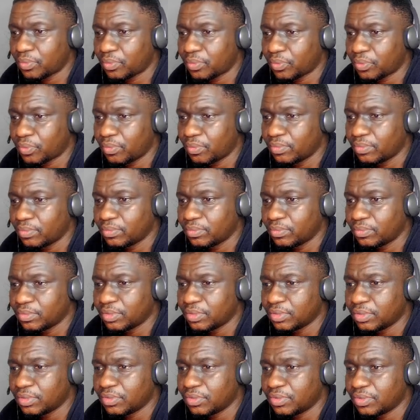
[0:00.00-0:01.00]
you
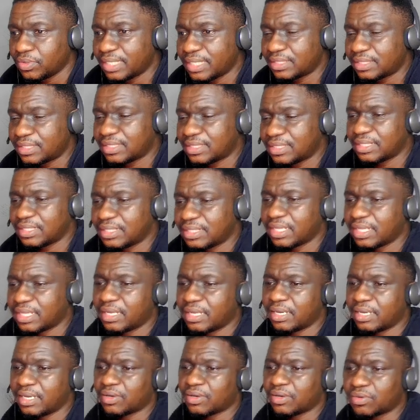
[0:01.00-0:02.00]
get the
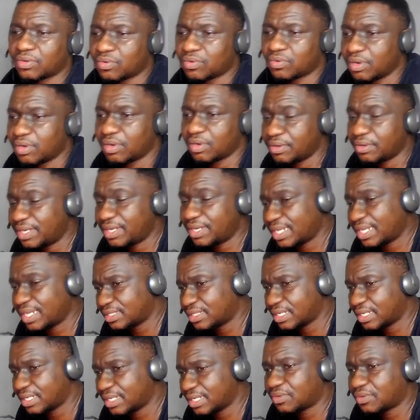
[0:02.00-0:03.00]
query editor. The query
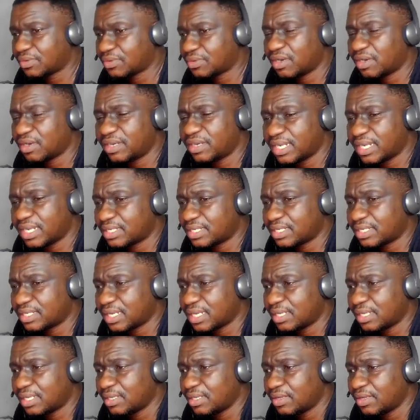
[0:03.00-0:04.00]
editor for
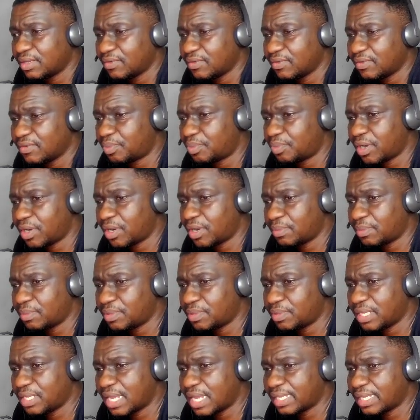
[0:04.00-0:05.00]
Power BI
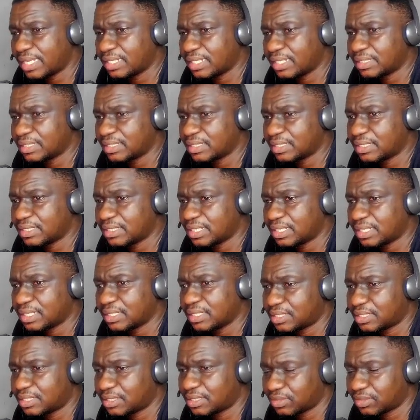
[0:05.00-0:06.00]
is its
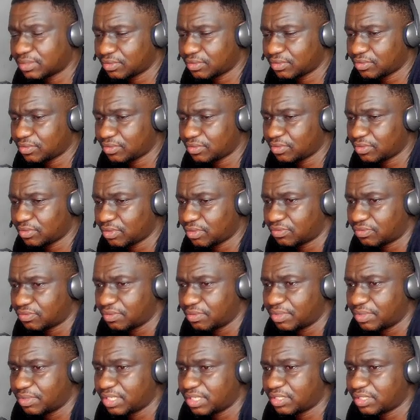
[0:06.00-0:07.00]
transformation
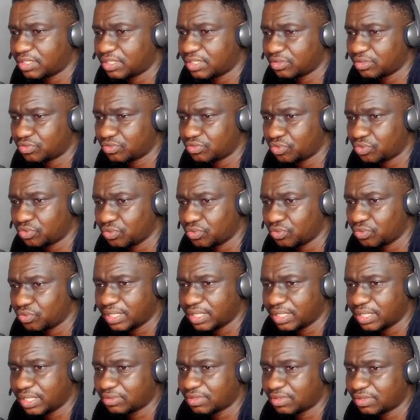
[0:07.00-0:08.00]
tool, the
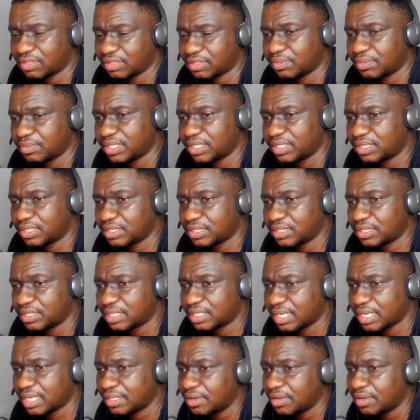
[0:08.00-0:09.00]
transformation side
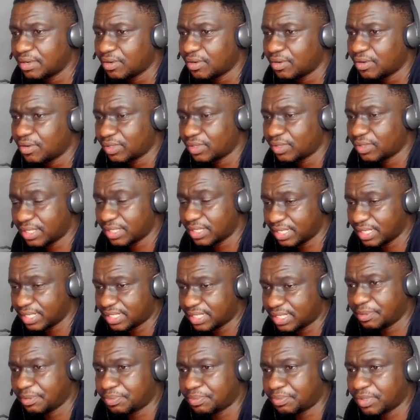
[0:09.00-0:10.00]
or the data
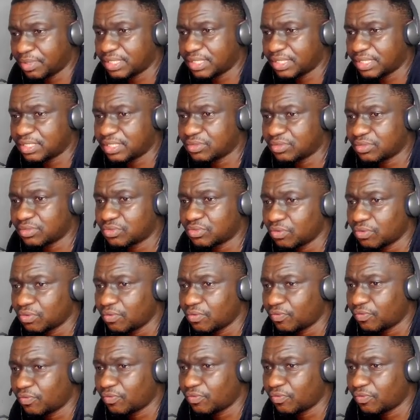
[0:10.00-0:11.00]
preparation tool for
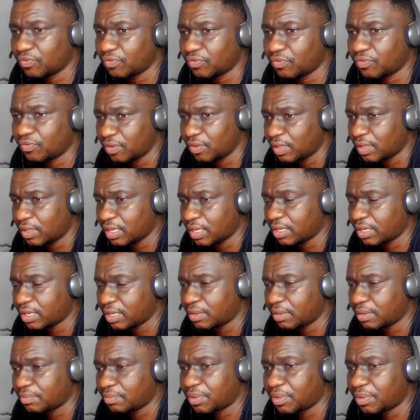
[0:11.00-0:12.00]
Power BI.
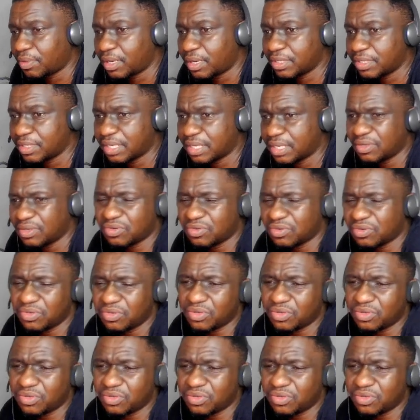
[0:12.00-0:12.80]
You could use